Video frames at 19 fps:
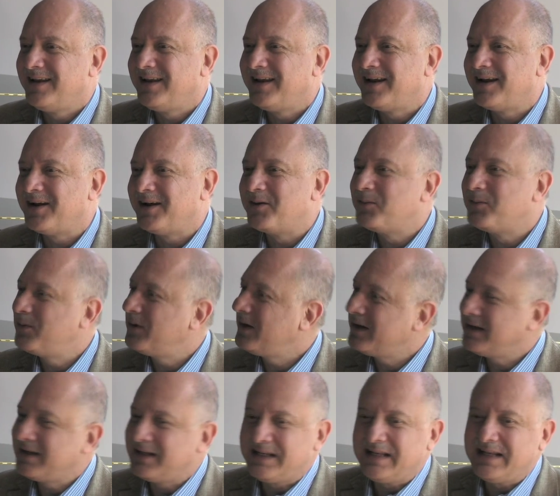Yeah, well,
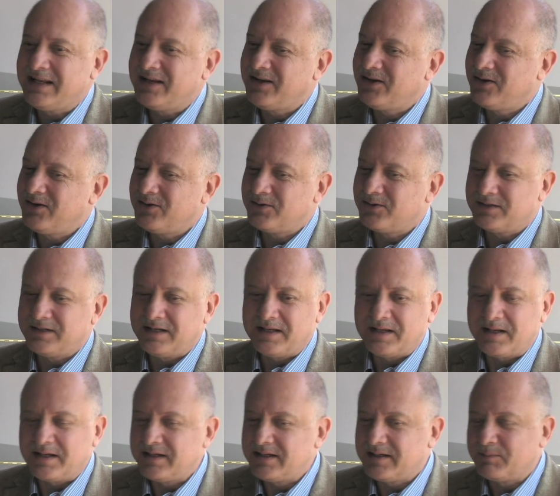
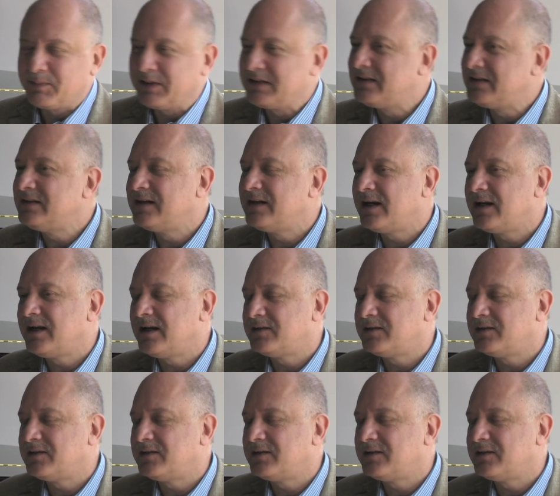but Cincinnati